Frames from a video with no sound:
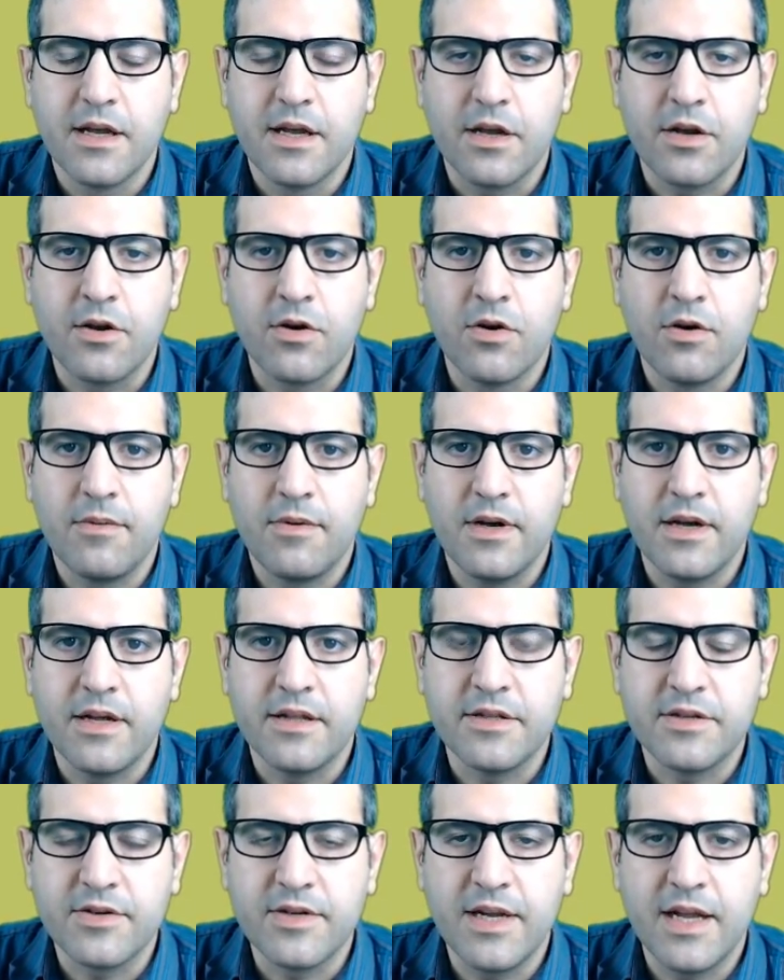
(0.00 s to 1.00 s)
the global and
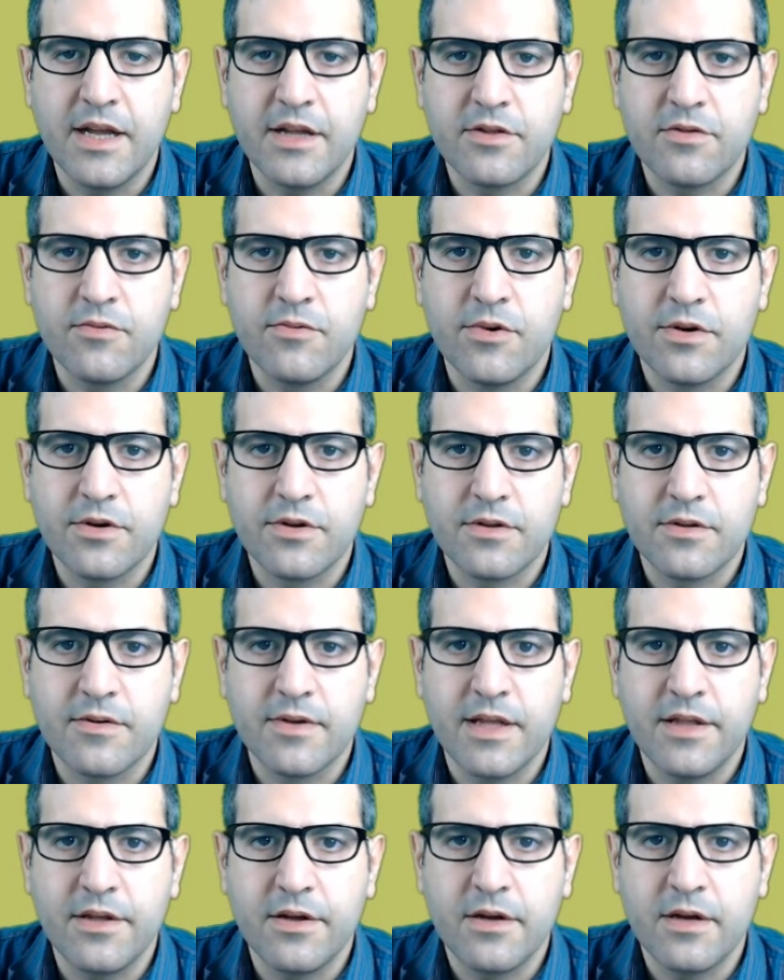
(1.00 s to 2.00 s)
the relay to work
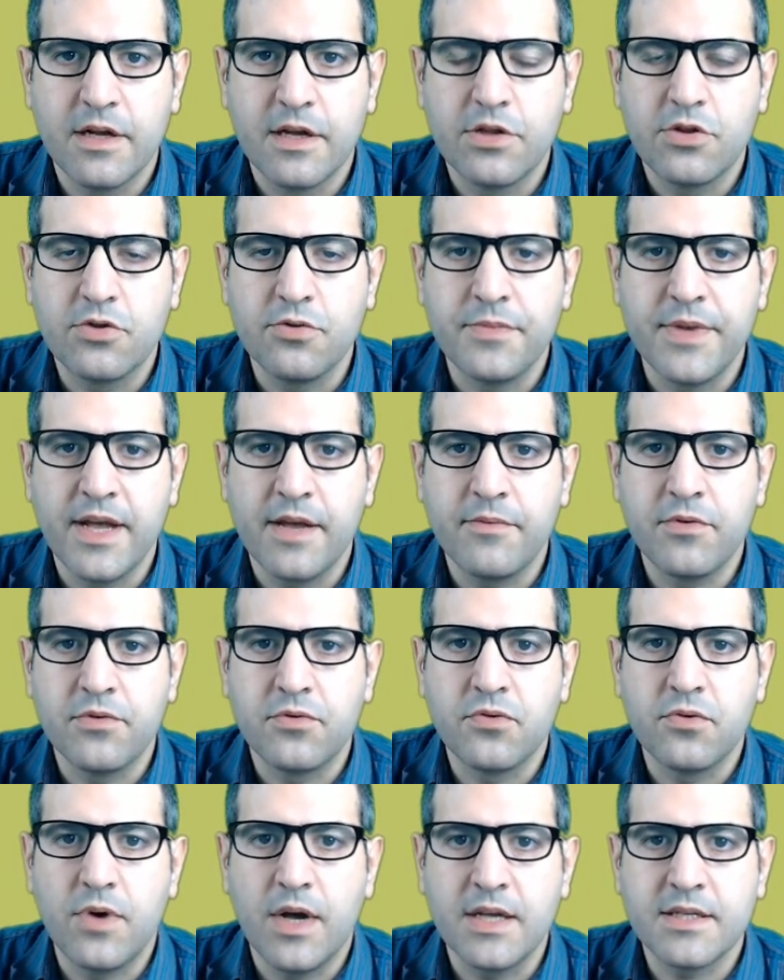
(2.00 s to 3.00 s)
together to be able
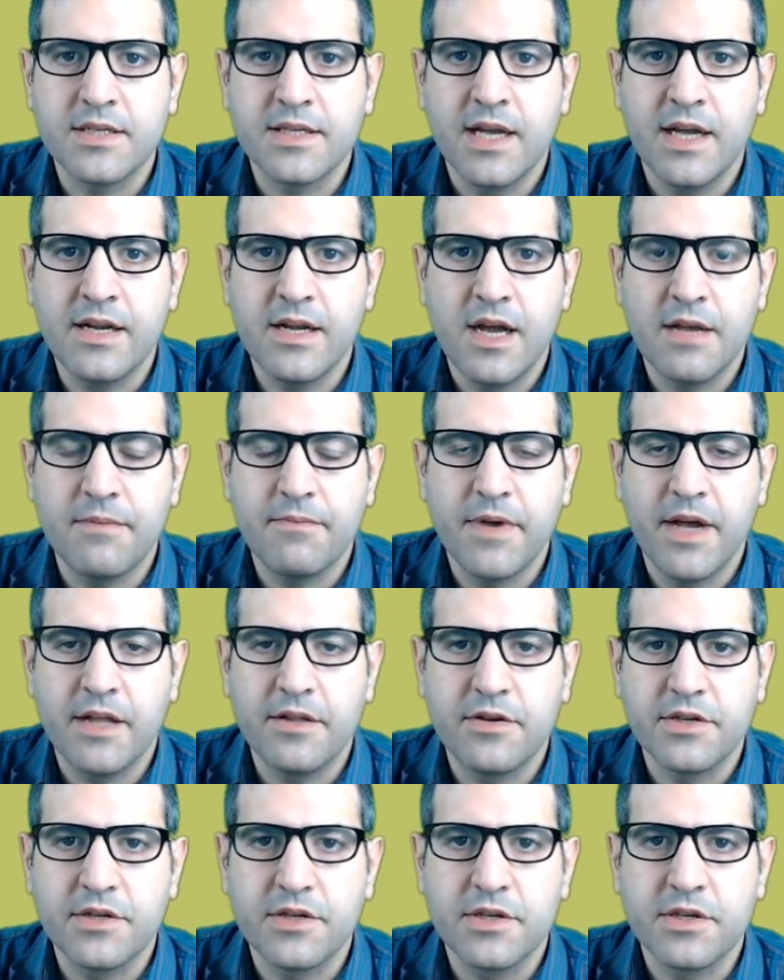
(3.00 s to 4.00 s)
to assign IP
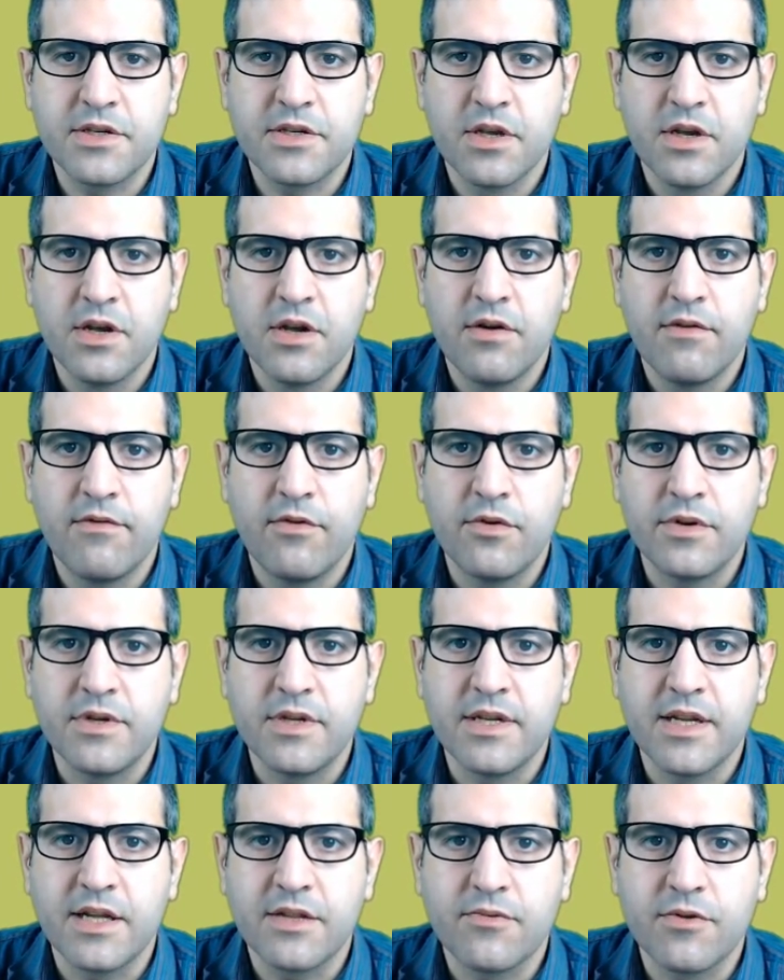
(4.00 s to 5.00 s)
addresses for the
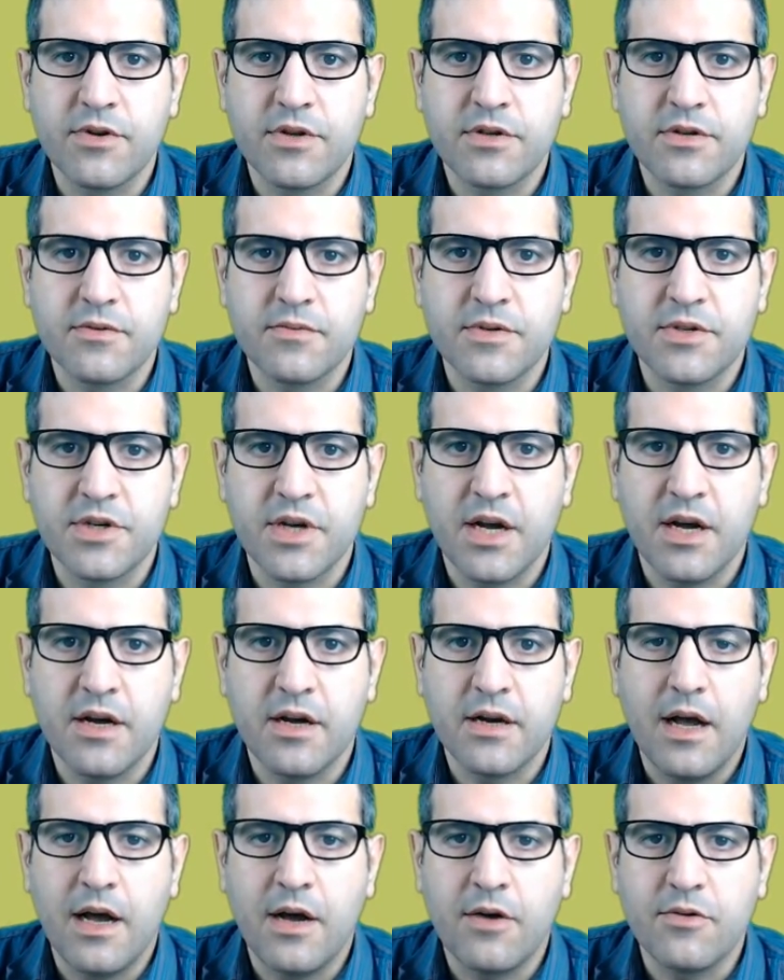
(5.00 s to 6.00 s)
networks which
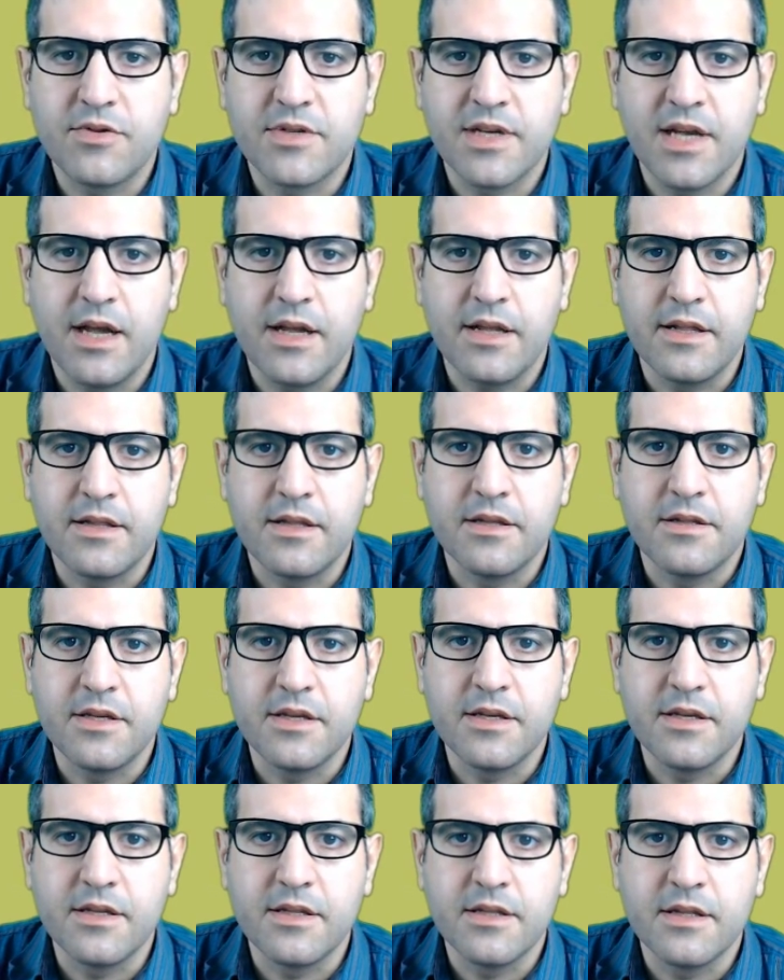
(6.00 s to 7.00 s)
are outside
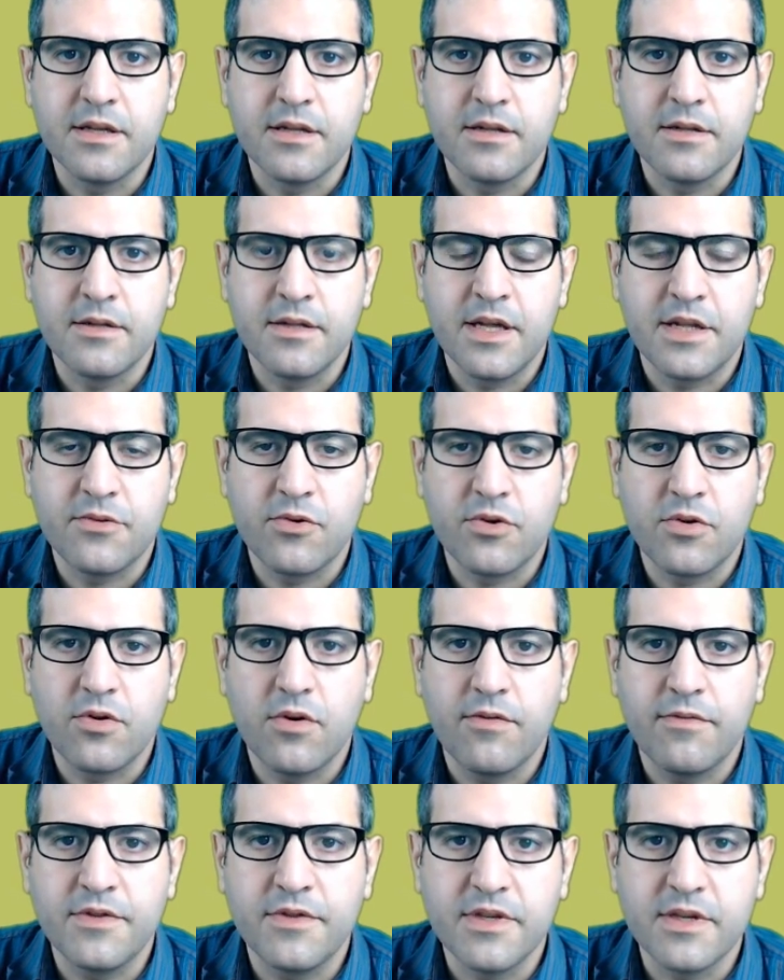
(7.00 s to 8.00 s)
the network
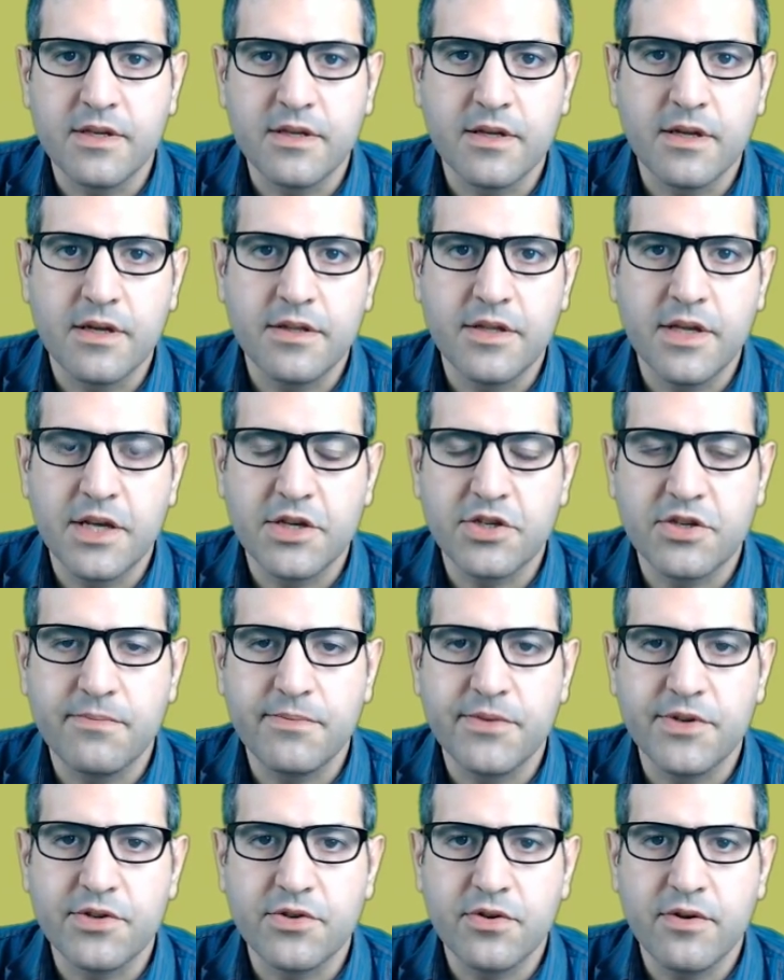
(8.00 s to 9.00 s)
of the
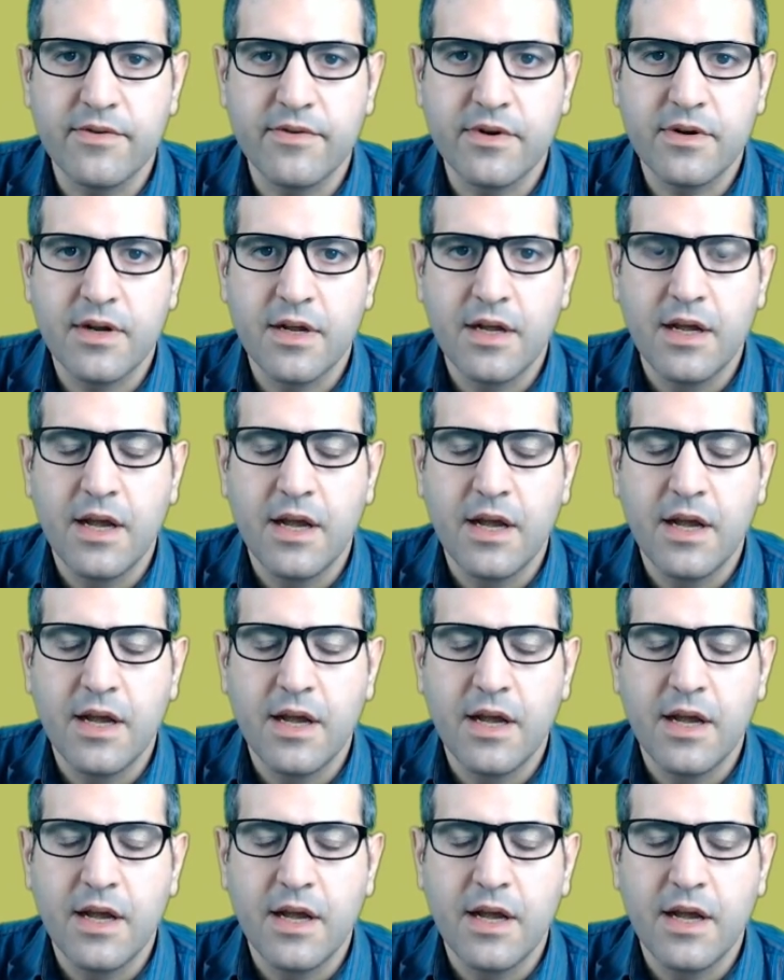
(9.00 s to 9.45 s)
DHCP server.